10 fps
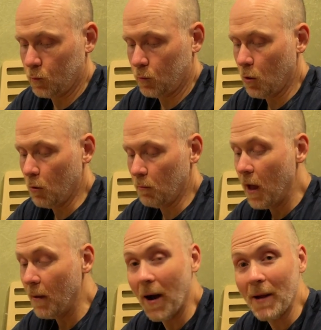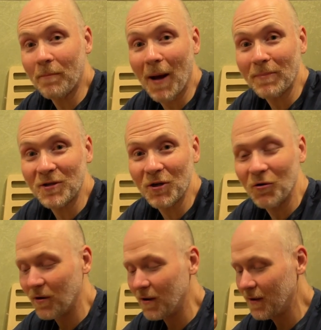Oh, mine popped
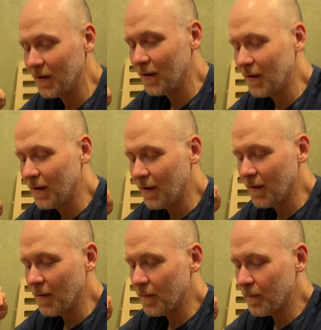too! Mine didn't pop.